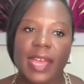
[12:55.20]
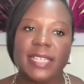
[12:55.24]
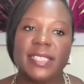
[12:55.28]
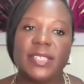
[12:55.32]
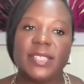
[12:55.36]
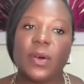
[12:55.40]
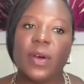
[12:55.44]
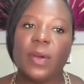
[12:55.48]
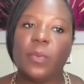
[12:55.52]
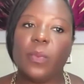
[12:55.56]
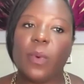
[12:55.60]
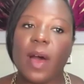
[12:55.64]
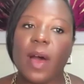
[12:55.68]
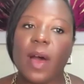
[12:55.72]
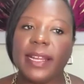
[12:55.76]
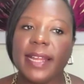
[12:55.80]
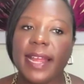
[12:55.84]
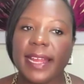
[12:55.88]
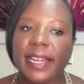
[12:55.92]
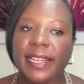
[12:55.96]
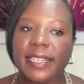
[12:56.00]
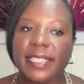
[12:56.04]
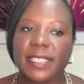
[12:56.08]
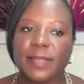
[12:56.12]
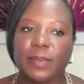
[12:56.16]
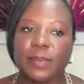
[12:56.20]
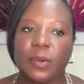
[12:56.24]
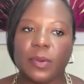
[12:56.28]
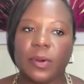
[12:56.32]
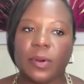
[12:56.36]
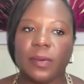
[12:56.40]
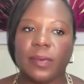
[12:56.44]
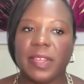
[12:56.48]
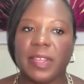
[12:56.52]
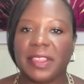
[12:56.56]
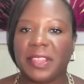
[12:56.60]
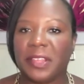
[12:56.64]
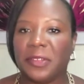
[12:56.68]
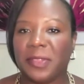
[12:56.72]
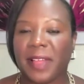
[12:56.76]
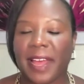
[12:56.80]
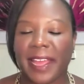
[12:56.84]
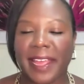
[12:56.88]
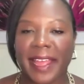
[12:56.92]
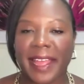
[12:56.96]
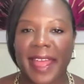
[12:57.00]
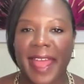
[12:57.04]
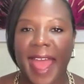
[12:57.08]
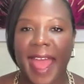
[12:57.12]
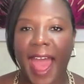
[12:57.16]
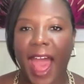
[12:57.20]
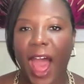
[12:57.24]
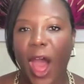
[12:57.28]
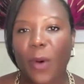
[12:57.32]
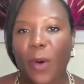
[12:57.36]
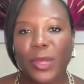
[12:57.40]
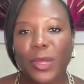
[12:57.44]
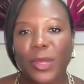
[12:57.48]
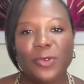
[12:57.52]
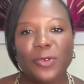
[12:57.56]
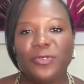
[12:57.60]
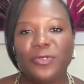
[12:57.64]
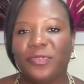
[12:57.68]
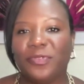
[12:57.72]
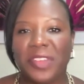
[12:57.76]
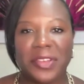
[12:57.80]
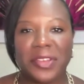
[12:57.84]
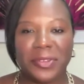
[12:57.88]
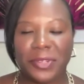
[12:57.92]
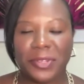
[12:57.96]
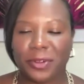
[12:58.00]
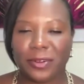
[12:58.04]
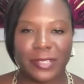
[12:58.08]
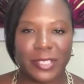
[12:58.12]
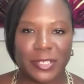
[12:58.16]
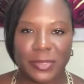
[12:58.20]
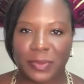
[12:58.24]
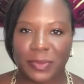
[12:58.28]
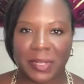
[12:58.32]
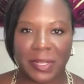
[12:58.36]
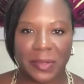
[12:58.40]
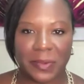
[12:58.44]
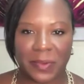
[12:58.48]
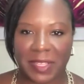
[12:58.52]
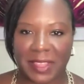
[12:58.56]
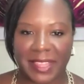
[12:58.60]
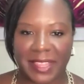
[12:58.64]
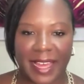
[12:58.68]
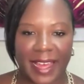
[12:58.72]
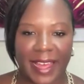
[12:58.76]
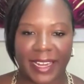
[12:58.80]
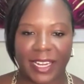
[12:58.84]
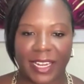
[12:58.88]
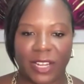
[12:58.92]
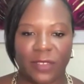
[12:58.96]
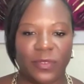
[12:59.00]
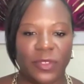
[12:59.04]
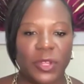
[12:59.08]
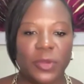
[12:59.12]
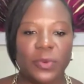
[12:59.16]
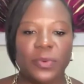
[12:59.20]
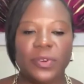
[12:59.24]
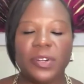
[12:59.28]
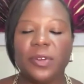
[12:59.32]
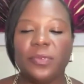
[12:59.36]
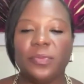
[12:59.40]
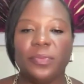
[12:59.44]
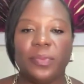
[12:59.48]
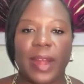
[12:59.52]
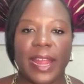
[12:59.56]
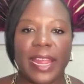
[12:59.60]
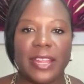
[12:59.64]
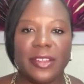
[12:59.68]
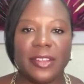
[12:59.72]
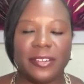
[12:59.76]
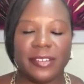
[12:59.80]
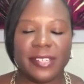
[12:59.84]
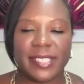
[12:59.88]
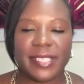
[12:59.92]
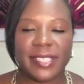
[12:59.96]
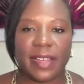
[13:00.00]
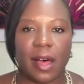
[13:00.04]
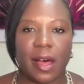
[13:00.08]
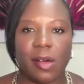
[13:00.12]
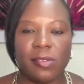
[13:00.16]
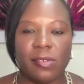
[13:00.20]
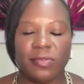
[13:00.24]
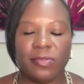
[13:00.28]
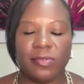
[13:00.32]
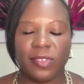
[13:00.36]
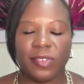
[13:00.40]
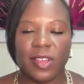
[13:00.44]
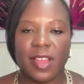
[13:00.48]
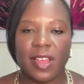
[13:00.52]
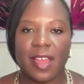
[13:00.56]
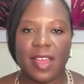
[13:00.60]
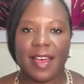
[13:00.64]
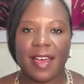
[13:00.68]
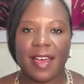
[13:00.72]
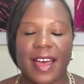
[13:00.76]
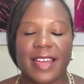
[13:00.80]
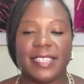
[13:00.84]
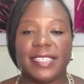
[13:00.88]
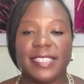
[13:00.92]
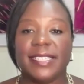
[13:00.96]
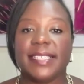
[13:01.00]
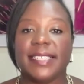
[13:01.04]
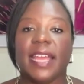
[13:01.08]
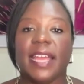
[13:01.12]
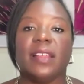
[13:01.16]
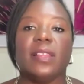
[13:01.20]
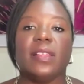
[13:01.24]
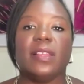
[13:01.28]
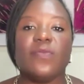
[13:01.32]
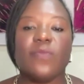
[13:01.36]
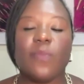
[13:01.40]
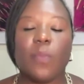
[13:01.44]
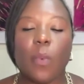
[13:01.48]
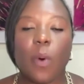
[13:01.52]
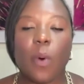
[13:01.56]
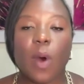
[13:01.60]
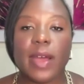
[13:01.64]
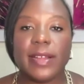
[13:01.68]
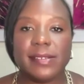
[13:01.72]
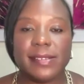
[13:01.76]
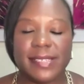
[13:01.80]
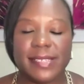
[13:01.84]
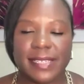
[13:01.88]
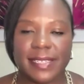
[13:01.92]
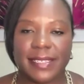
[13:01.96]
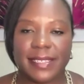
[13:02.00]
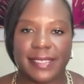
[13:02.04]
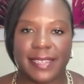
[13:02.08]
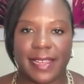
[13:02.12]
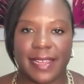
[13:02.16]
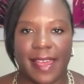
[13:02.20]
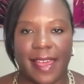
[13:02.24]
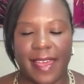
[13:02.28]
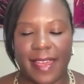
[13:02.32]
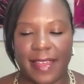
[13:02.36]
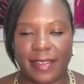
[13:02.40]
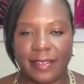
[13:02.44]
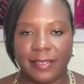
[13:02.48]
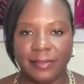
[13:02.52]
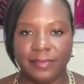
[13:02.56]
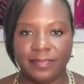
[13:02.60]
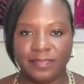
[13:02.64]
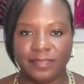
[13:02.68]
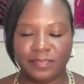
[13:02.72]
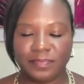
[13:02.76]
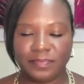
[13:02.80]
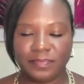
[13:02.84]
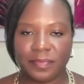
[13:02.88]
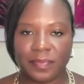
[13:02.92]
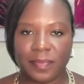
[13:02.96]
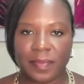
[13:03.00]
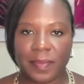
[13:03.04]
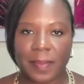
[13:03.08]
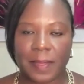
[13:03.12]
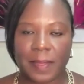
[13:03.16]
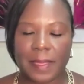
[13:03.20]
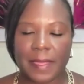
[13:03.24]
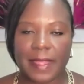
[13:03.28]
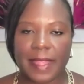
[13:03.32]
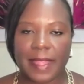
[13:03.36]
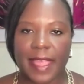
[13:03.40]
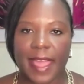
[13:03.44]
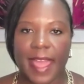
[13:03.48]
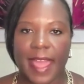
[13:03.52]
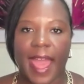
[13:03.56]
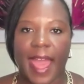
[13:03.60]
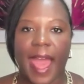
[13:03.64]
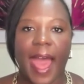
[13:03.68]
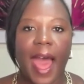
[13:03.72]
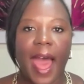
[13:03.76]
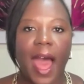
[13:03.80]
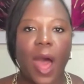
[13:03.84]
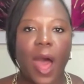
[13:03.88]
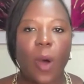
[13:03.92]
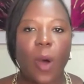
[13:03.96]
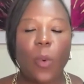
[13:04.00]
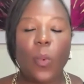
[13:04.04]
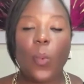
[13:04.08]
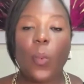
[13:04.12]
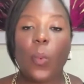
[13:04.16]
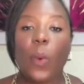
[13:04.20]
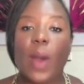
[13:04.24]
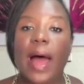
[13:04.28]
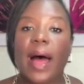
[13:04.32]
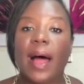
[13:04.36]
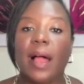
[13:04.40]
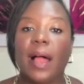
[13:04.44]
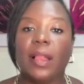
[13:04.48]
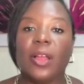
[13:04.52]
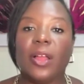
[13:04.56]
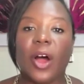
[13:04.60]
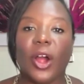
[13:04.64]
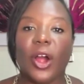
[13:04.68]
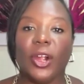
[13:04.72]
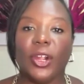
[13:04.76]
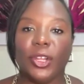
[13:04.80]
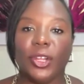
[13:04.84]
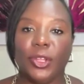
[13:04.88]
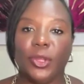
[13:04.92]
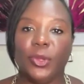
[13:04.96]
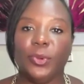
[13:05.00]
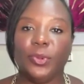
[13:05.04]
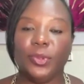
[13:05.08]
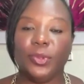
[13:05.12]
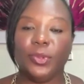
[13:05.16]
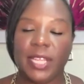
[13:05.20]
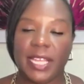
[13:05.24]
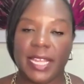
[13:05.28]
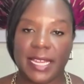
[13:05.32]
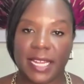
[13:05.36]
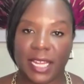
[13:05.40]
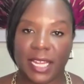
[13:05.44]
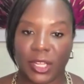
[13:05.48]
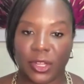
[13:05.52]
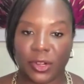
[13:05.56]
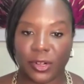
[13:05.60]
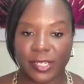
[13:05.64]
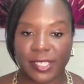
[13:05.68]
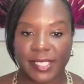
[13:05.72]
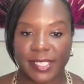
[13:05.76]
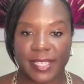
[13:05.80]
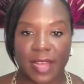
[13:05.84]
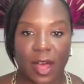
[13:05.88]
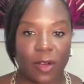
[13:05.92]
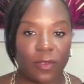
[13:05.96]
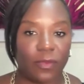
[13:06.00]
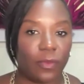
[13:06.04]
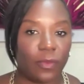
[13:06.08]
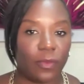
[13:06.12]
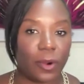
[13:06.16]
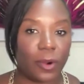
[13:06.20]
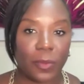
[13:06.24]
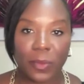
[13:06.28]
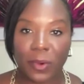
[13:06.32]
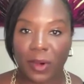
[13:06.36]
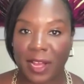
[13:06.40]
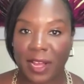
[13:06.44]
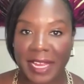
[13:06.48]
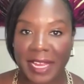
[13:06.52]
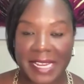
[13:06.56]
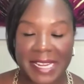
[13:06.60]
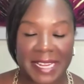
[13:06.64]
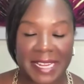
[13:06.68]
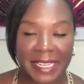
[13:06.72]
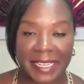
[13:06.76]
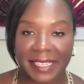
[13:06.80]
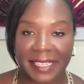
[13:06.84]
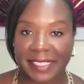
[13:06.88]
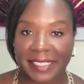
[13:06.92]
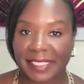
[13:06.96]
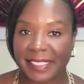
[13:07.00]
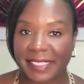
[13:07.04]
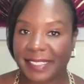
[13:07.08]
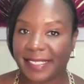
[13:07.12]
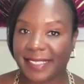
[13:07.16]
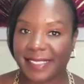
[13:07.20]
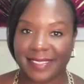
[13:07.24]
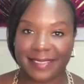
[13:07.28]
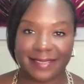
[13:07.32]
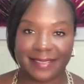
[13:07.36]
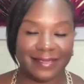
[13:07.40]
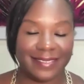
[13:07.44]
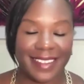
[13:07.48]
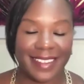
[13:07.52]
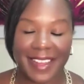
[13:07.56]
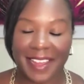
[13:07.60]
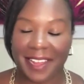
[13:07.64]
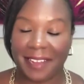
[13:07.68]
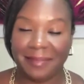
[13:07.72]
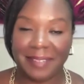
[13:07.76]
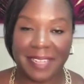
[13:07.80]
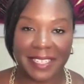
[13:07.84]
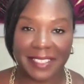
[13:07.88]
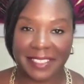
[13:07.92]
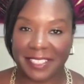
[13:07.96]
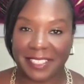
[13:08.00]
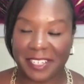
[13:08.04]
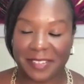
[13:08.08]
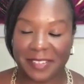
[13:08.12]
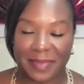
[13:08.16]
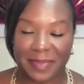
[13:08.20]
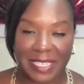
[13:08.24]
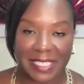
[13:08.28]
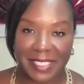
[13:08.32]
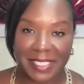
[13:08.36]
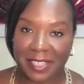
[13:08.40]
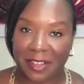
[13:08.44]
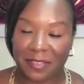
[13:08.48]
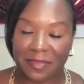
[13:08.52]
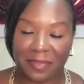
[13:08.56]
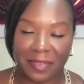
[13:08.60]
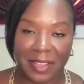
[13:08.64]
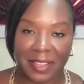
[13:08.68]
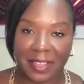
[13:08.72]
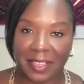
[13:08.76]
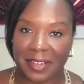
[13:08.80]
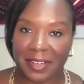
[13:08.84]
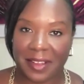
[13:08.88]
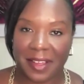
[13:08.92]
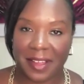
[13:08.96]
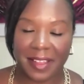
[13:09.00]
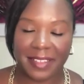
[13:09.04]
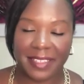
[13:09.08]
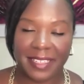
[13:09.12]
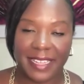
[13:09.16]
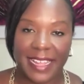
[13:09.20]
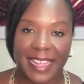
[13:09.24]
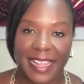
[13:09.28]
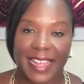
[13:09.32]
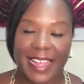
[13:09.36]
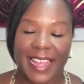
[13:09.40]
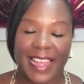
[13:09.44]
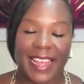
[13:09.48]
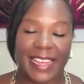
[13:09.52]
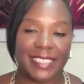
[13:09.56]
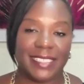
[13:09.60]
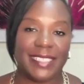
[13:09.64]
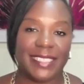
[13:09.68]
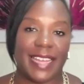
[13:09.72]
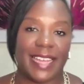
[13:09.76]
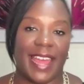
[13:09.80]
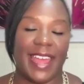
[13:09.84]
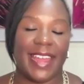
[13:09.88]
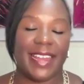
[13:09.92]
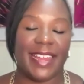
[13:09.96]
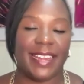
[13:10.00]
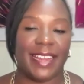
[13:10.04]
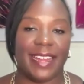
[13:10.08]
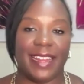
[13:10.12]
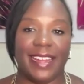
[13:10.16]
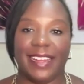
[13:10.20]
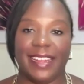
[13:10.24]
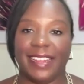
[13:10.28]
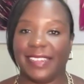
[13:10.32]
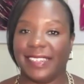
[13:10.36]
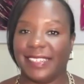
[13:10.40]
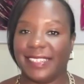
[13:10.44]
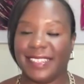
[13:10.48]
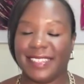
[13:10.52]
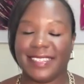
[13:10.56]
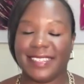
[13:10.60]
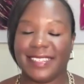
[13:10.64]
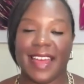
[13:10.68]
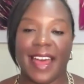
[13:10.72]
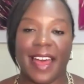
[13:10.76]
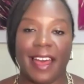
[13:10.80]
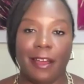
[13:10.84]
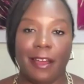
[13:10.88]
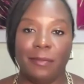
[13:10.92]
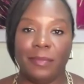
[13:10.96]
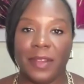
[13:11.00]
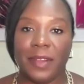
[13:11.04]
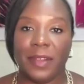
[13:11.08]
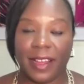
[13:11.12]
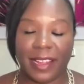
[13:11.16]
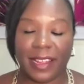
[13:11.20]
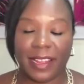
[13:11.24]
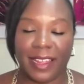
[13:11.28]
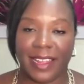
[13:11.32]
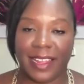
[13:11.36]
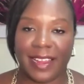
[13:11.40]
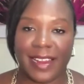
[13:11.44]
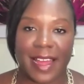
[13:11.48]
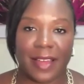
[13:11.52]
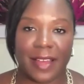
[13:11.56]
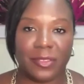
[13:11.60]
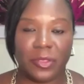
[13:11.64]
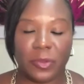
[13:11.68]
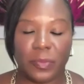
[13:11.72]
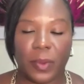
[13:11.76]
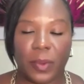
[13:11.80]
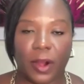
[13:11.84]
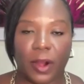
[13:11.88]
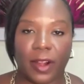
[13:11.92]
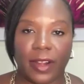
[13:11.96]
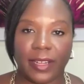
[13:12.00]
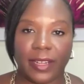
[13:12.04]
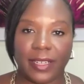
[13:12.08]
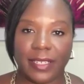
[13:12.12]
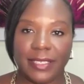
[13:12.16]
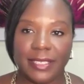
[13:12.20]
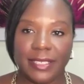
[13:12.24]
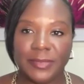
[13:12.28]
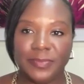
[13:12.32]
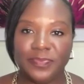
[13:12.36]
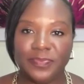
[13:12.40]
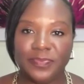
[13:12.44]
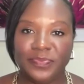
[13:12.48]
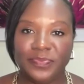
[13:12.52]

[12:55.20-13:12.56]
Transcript: And so I want to explore with you like how you feel you're doing with that. If you were to rate yourself on a scale of 1 to 10, how well are you leading yourself? Where 1 is I'm not leading myself well at all. And 10 is I'm knocking it out the park.